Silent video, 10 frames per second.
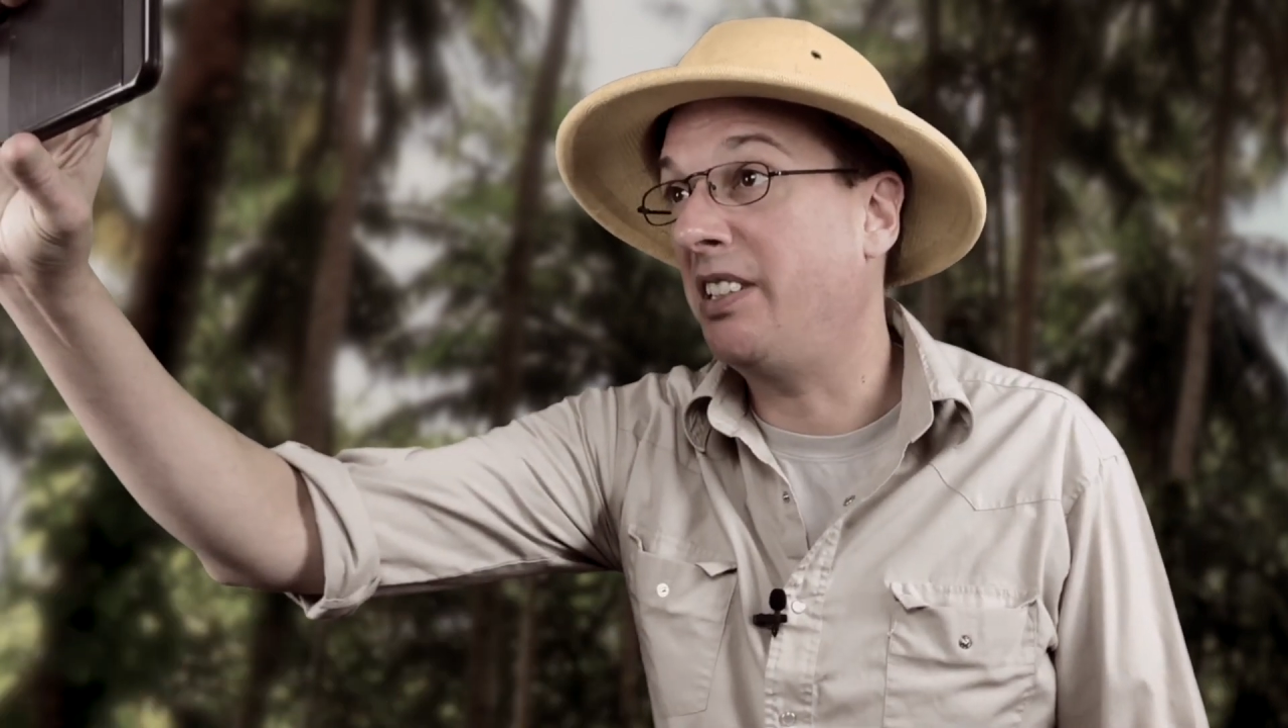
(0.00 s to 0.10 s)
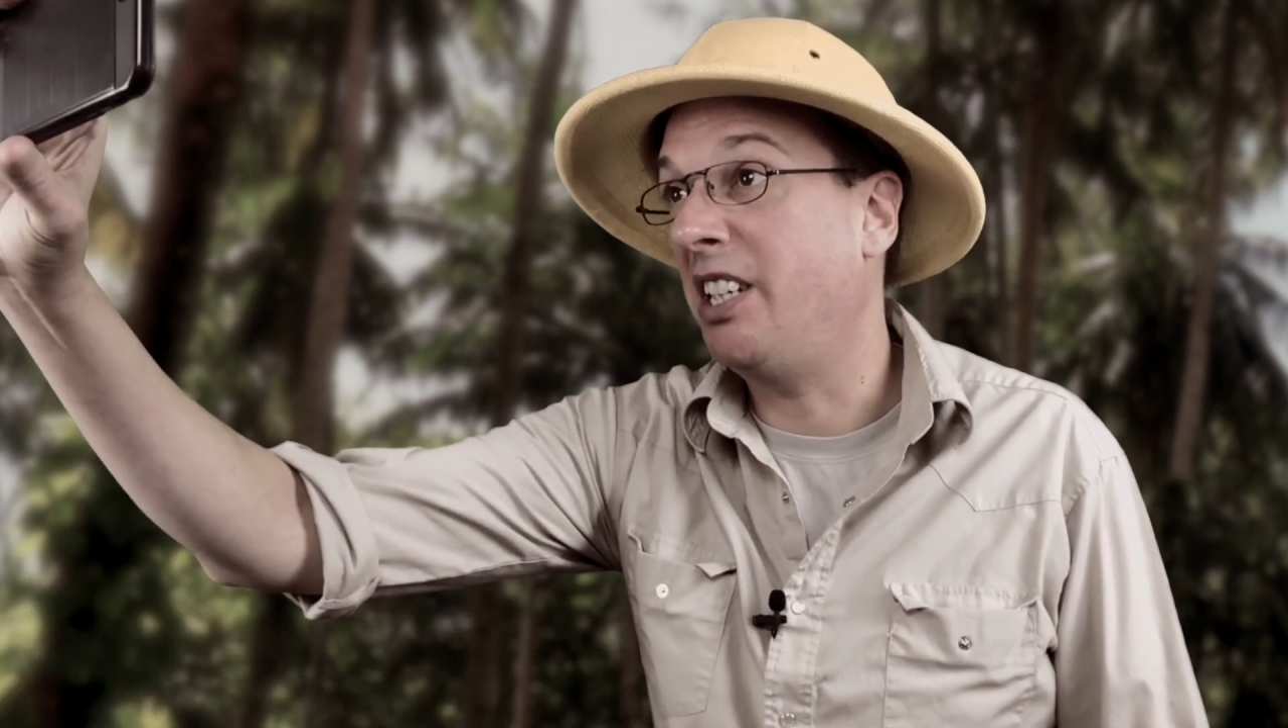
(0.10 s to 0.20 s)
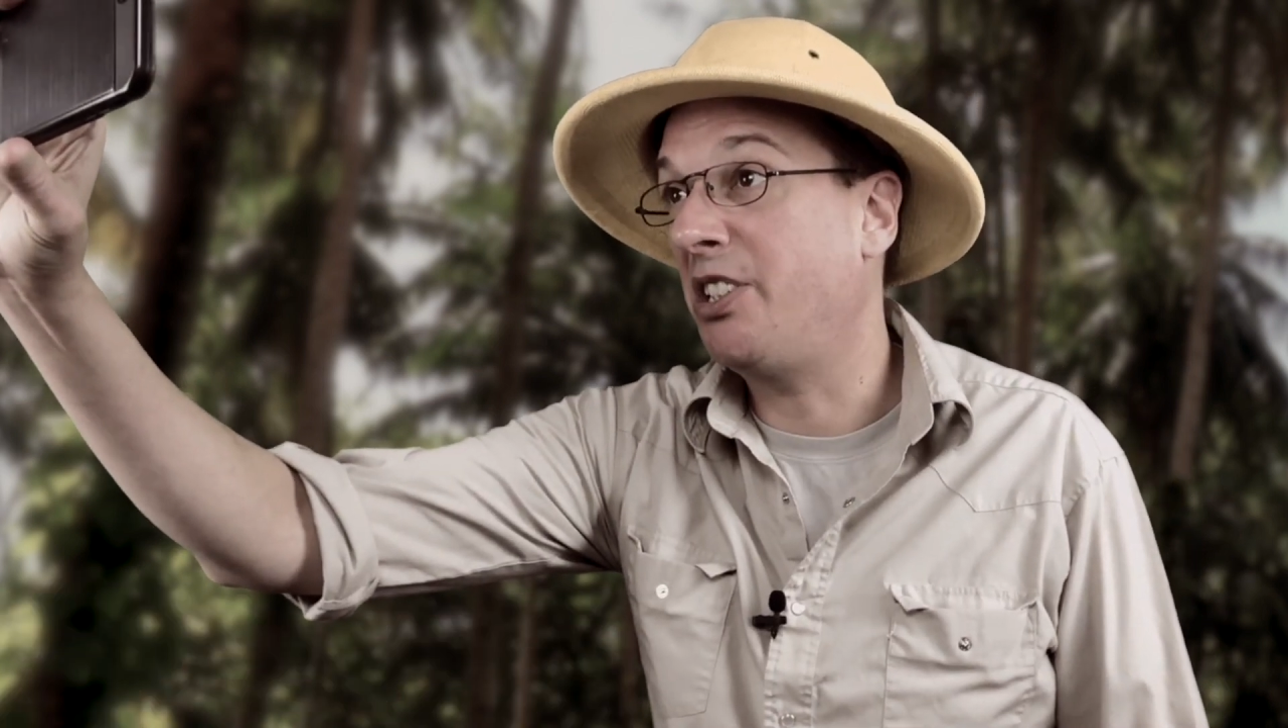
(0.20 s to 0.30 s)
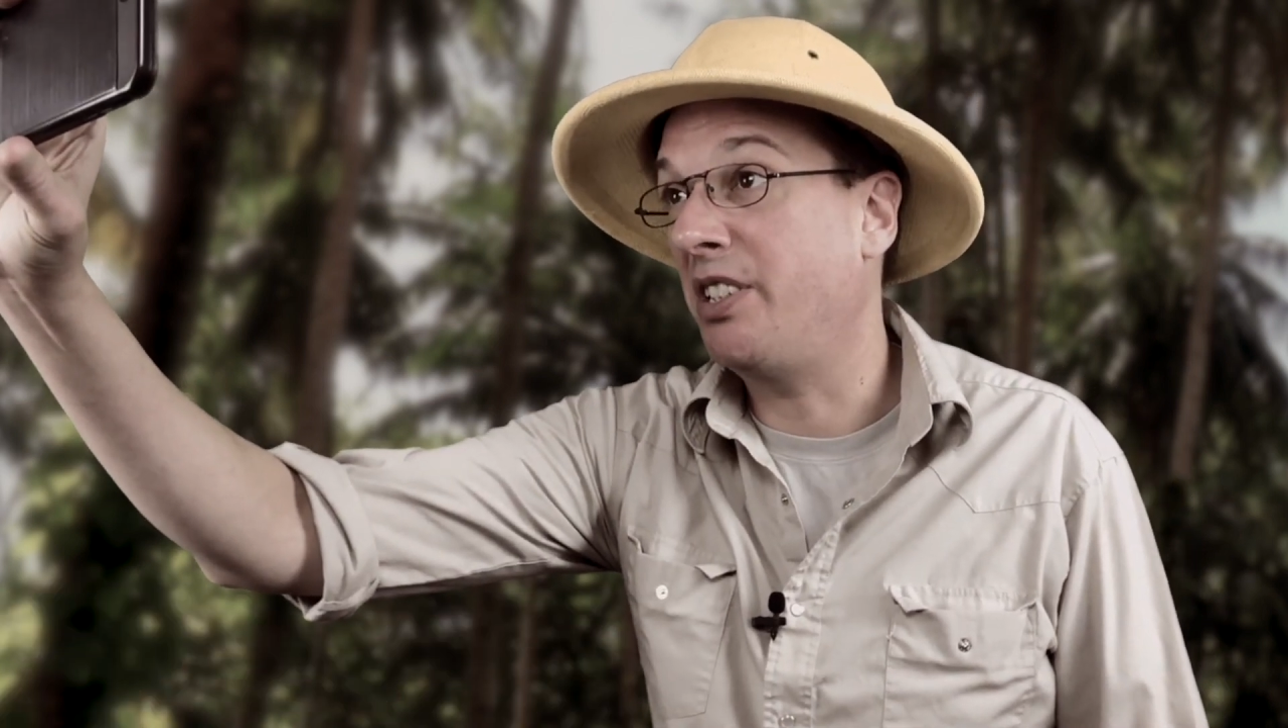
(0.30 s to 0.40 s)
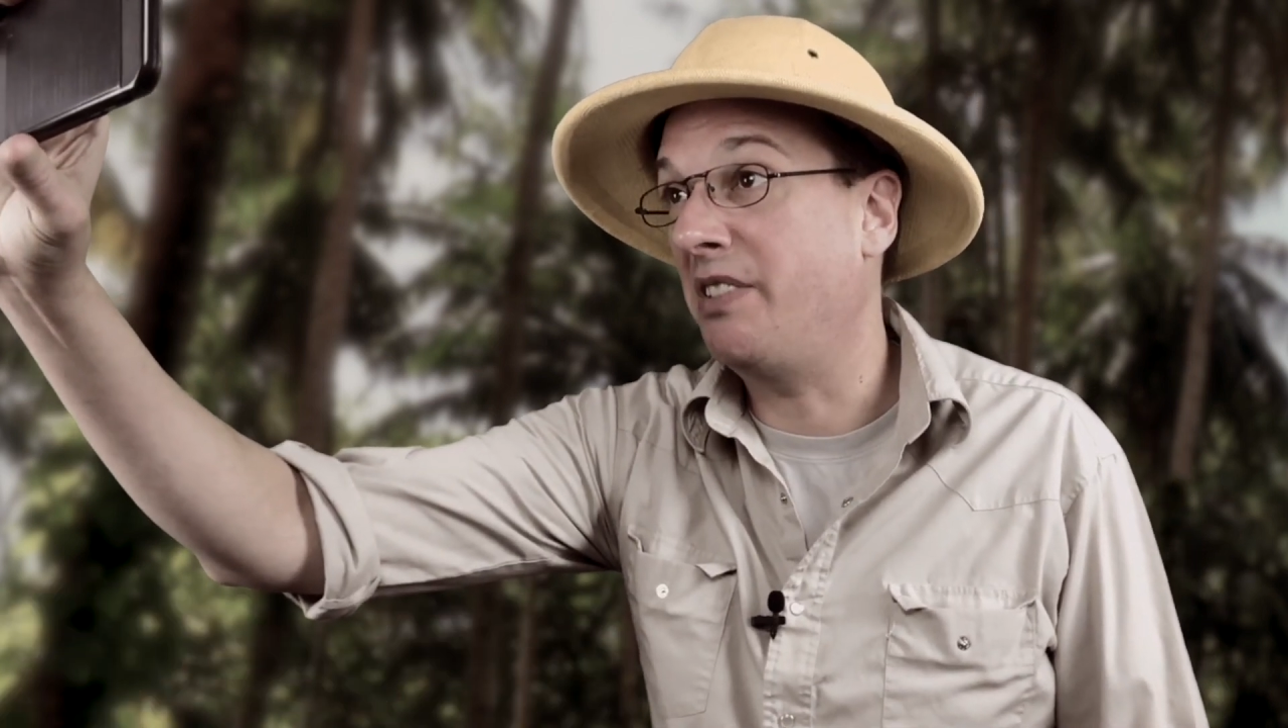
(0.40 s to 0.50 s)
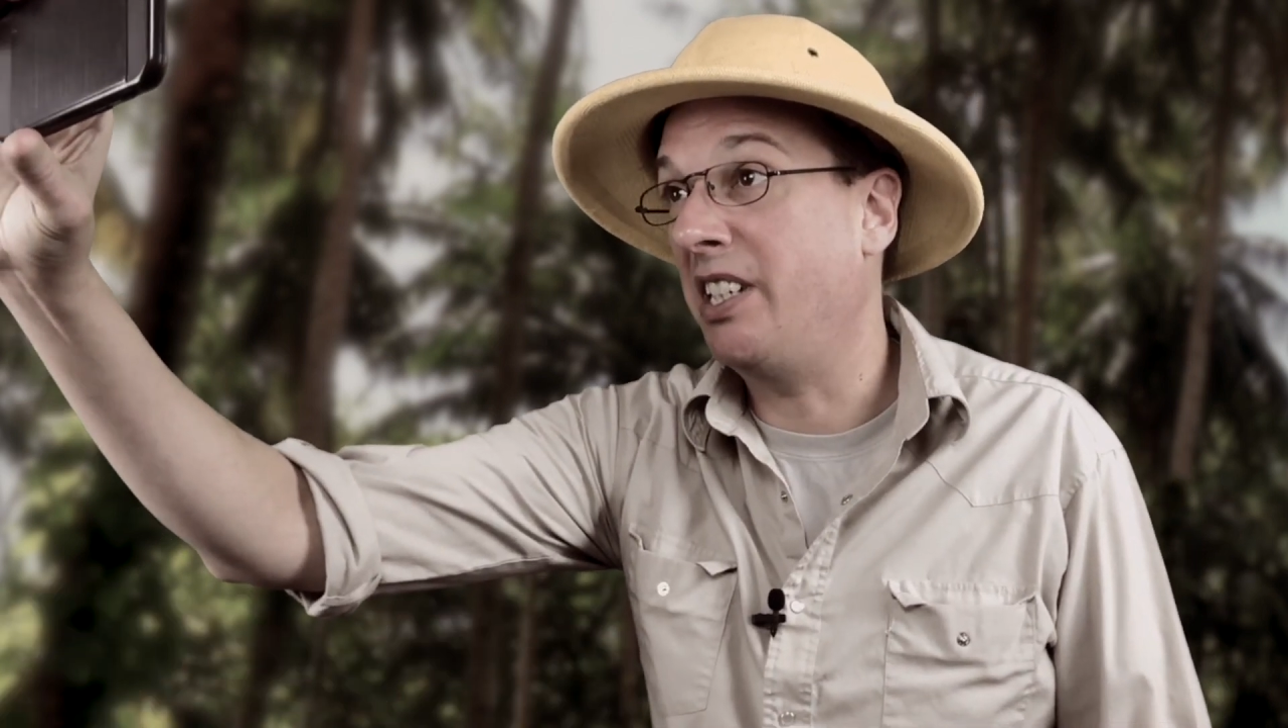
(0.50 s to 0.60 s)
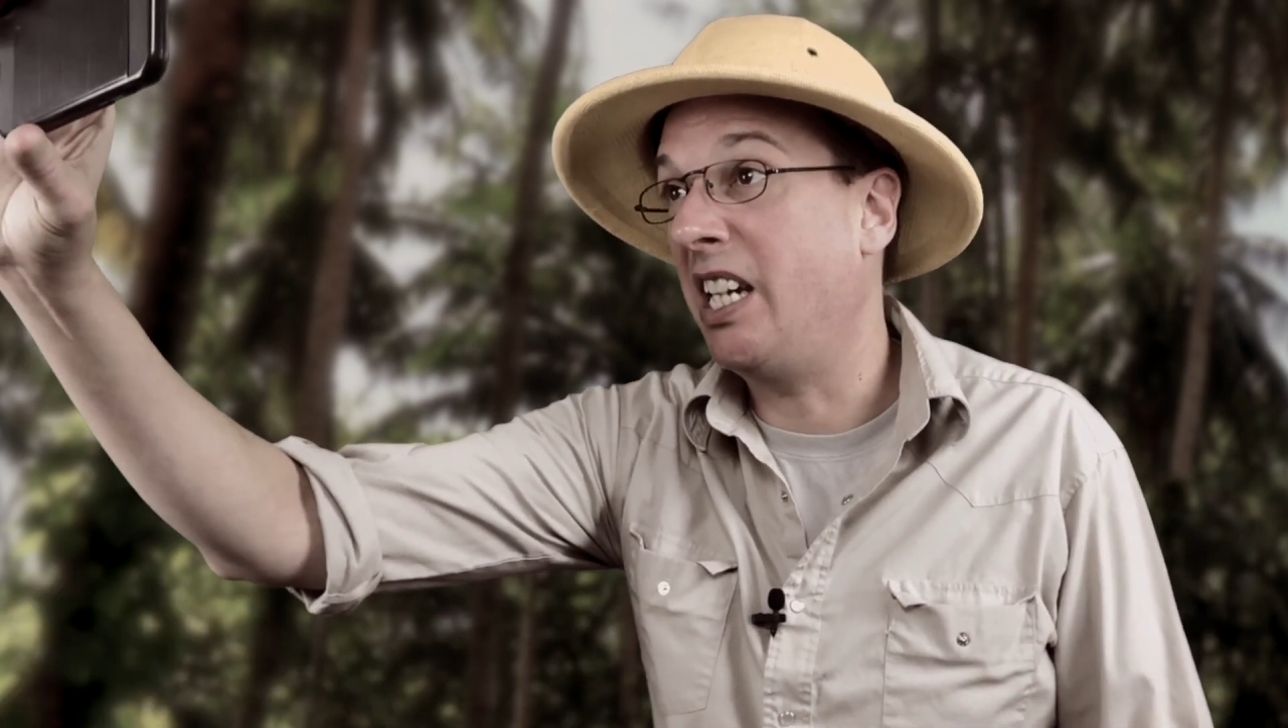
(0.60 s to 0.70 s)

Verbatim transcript: edition of The